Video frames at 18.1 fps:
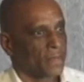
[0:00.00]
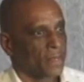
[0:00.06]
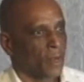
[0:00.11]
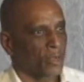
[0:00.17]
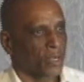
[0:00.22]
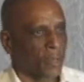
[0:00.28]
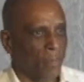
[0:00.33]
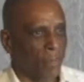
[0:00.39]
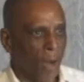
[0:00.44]

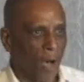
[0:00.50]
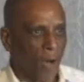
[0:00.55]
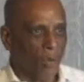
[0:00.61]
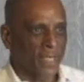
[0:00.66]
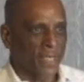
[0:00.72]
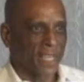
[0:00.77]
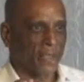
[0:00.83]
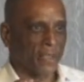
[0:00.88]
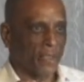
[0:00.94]
Or the
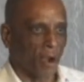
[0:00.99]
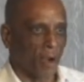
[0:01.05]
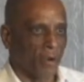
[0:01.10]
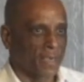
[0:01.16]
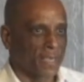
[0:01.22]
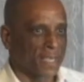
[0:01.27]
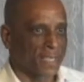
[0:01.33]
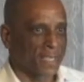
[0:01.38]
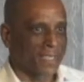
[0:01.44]
power, the
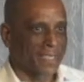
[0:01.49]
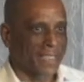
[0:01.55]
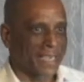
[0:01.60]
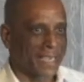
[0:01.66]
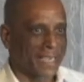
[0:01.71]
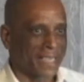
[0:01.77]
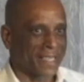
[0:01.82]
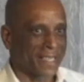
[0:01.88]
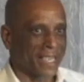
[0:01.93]
authority,
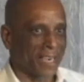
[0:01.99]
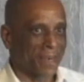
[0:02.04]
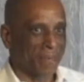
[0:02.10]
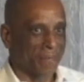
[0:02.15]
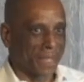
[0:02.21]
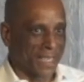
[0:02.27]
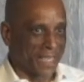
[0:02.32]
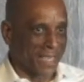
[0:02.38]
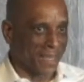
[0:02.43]
say, let there
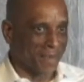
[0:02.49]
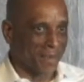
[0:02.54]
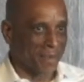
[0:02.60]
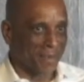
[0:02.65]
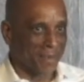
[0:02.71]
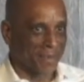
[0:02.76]
be.